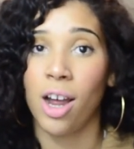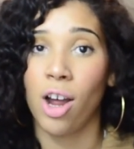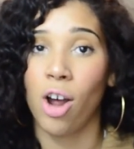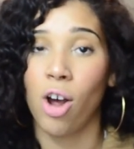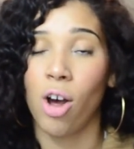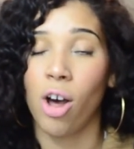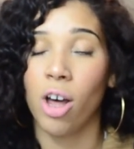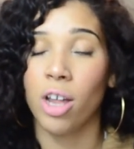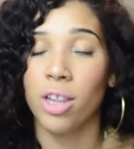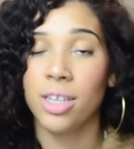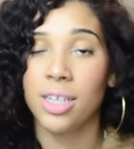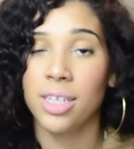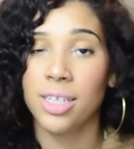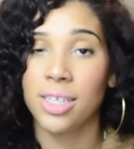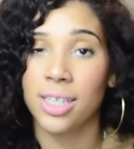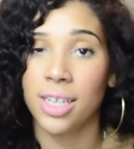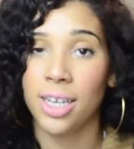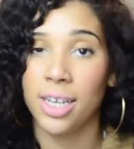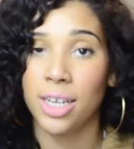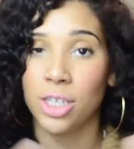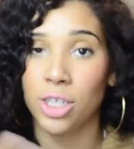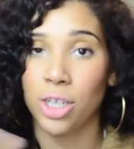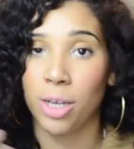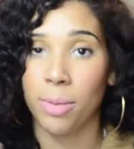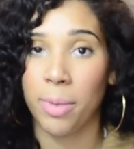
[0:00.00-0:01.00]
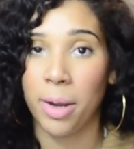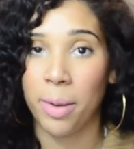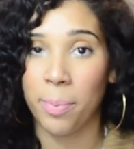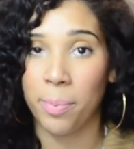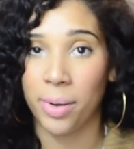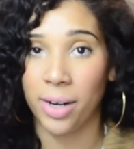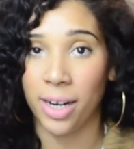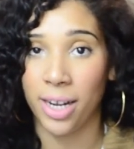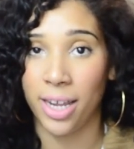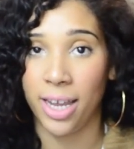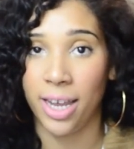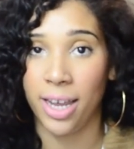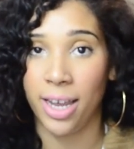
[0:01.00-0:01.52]
all these things on my
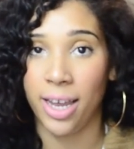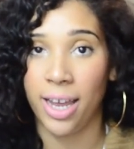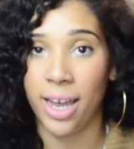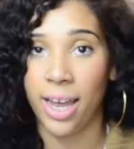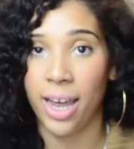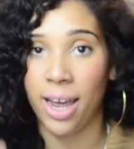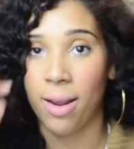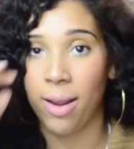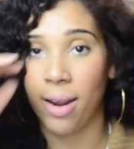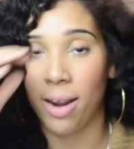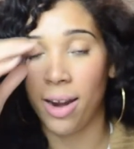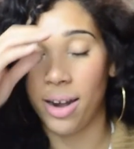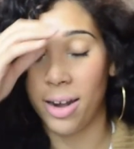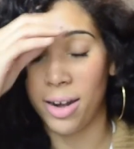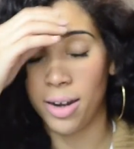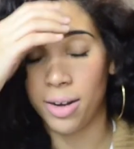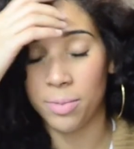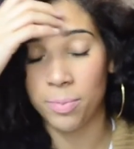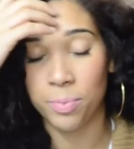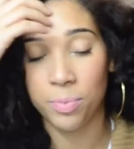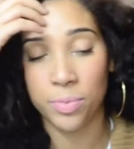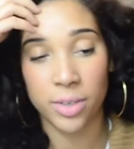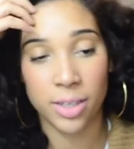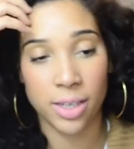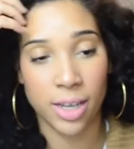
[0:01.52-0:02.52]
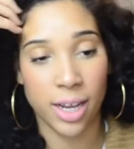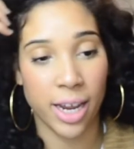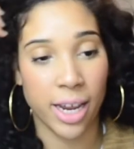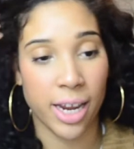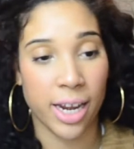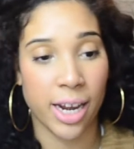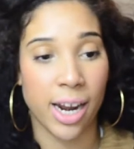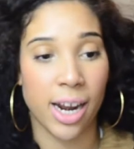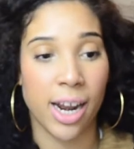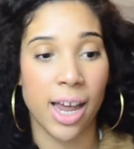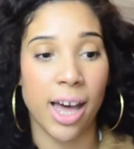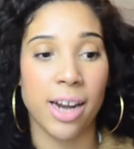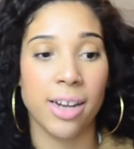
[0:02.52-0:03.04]
plate,
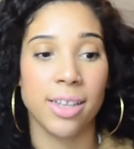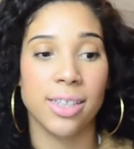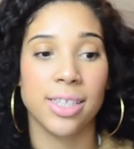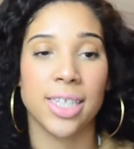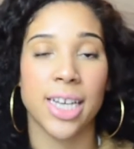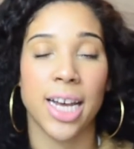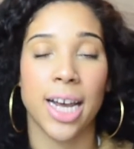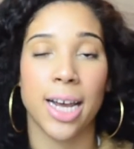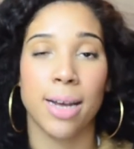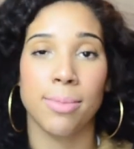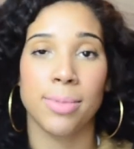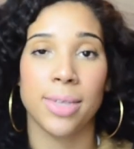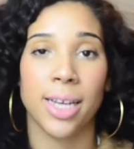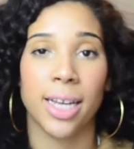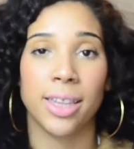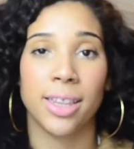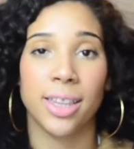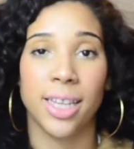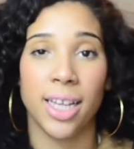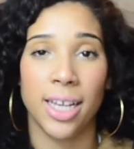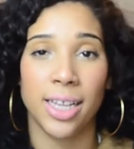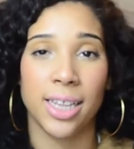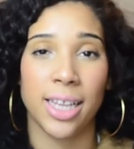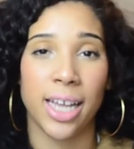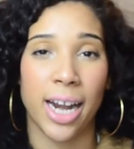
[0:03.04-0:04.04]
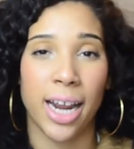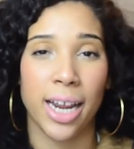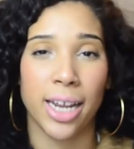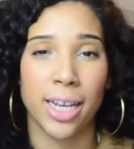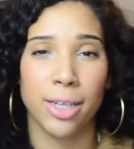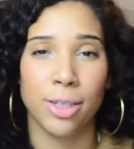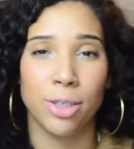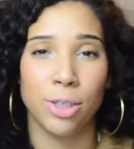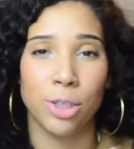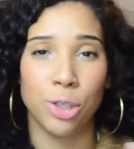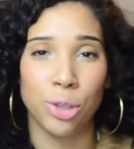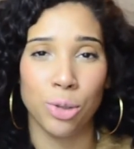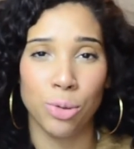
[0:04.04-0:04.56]
and a lot of times I think that I
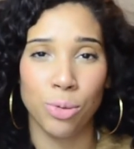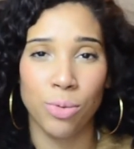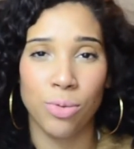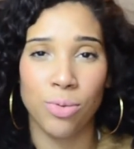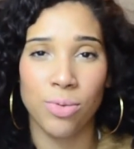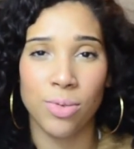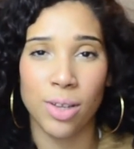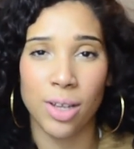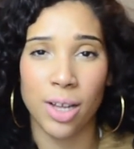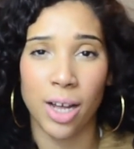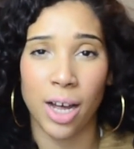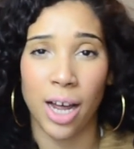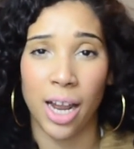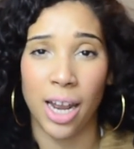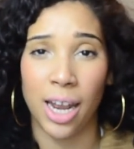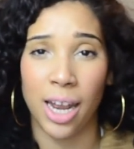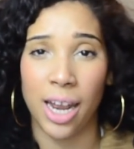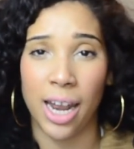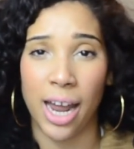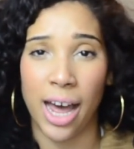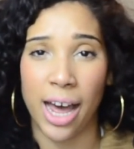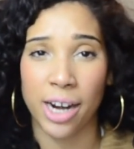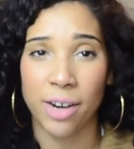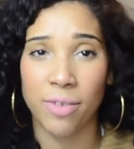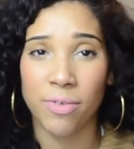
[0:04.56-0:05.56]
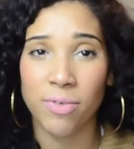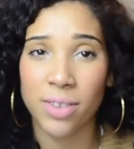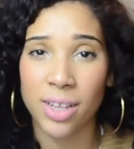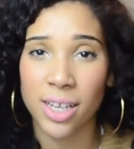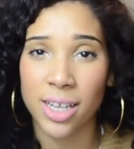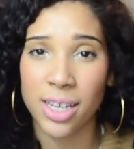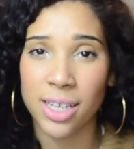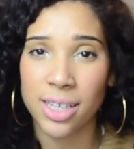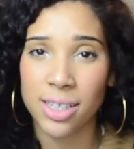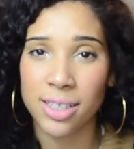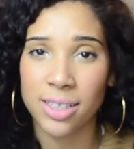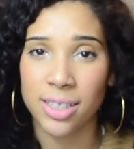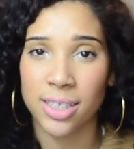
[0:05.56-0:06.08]
can do a lot of
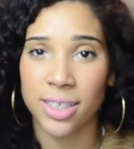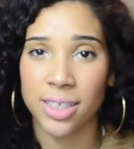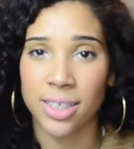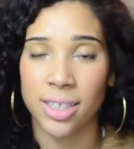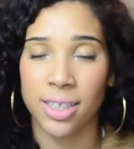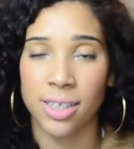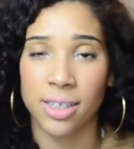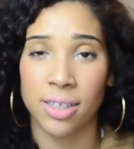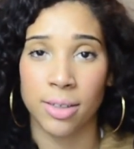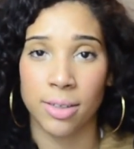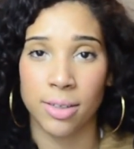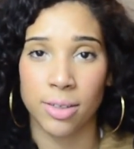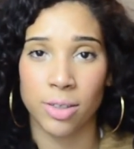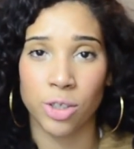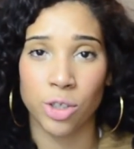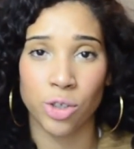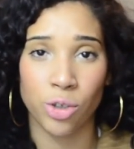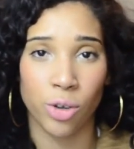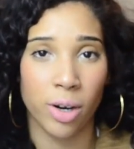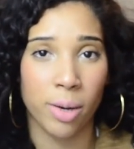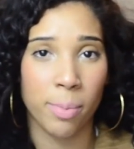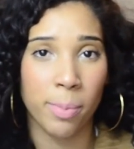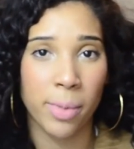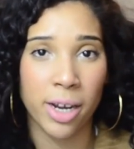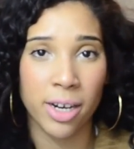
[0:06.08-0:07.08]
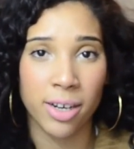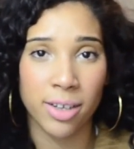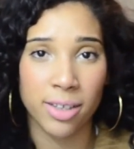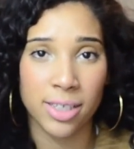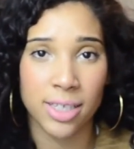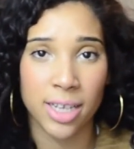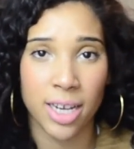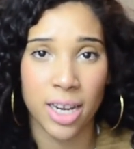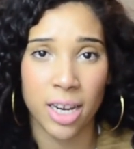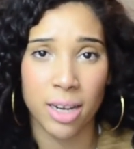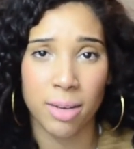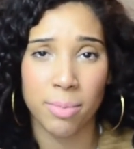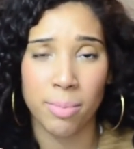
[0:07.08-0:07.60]
things in a short amount of
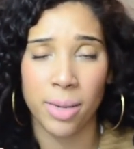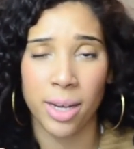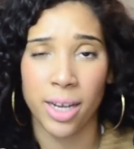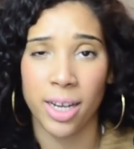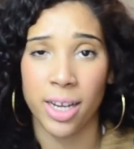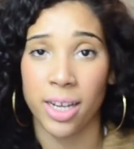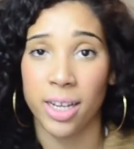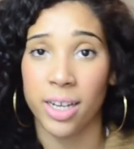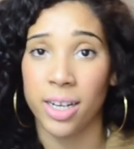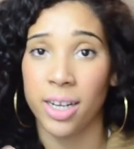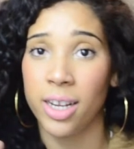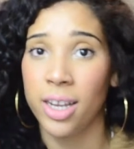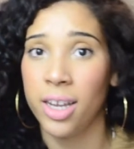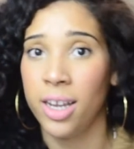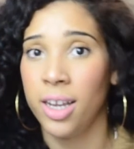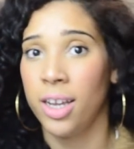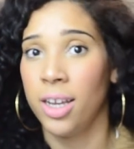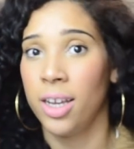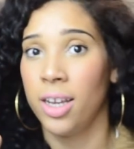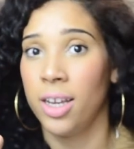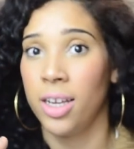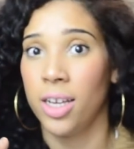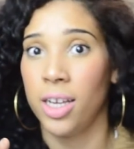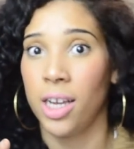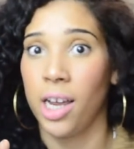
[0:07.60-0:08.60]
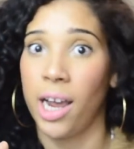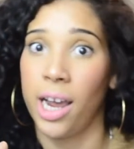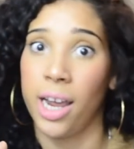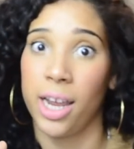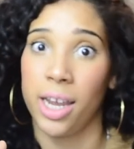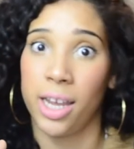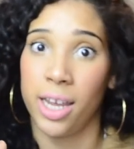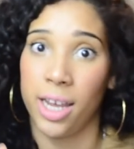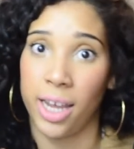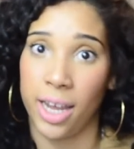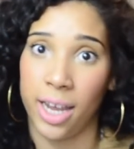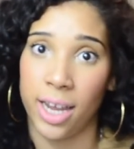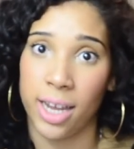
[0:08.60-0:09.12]
time, and I
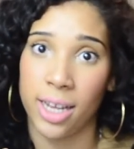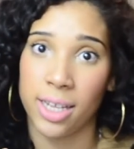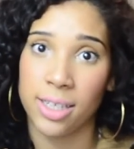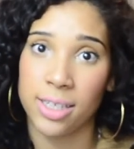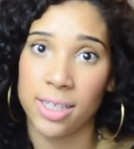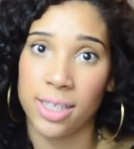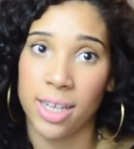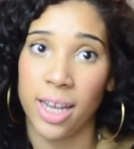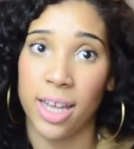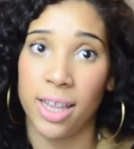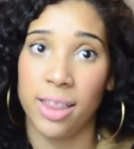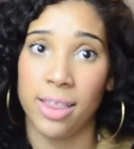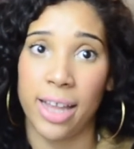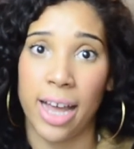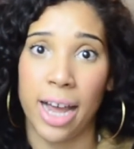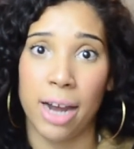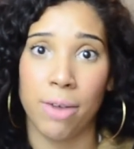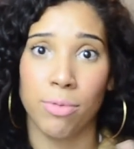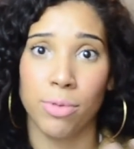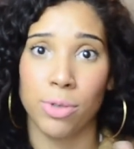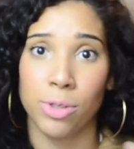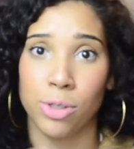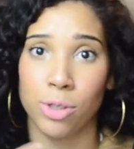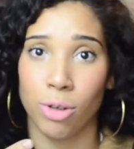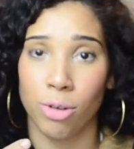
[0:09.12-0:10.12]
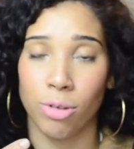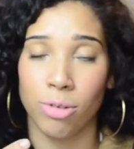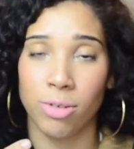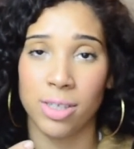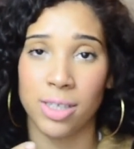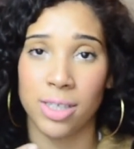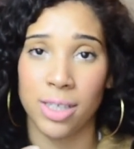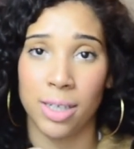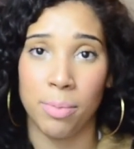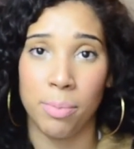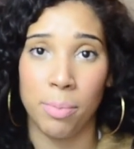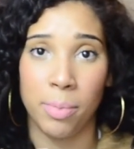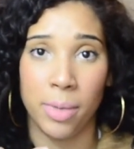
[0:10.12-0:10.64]
can't, and that
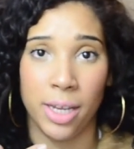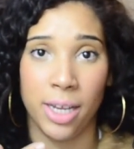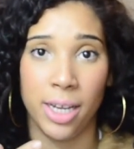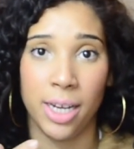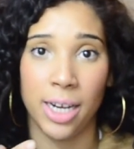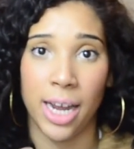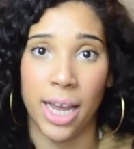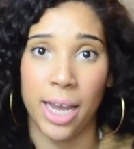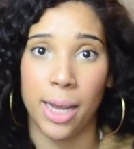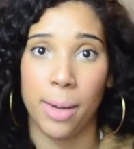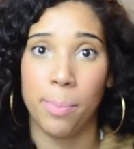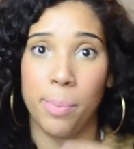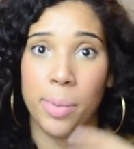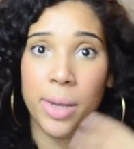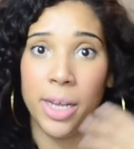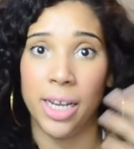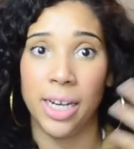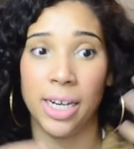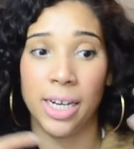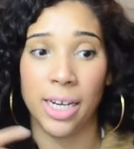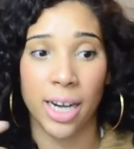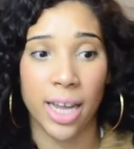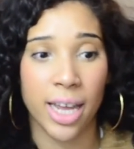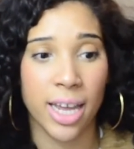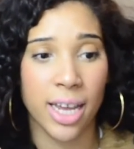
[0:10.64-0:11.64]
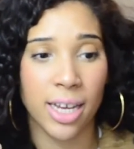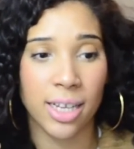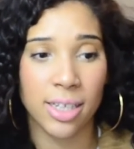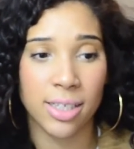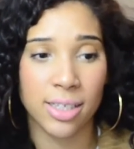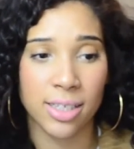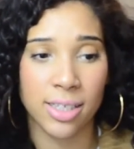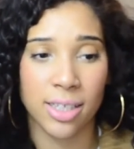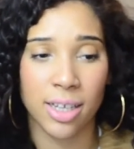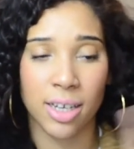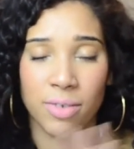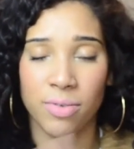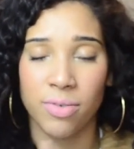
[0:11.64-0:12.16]
results in me like being late and
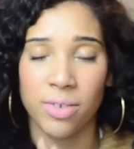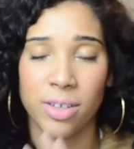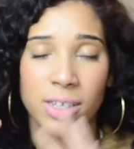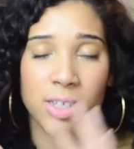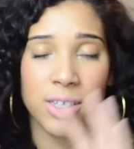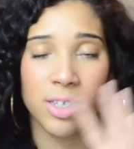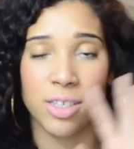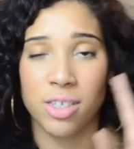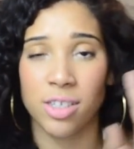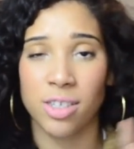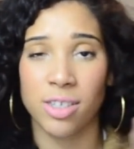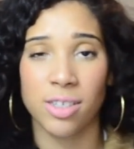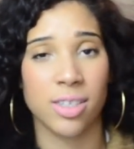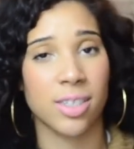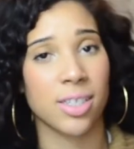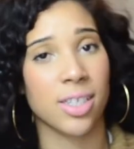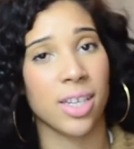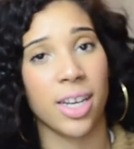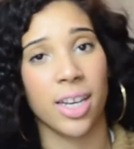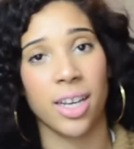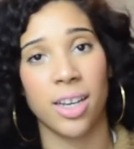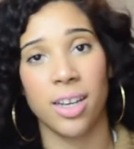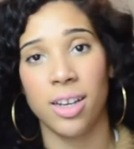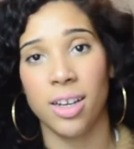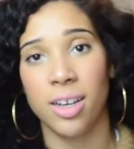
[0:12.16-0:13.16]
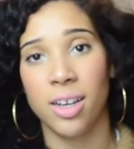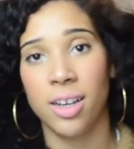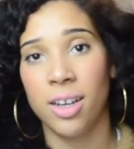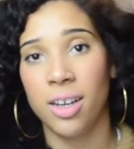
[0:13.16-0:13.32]
stuff, and it's just like,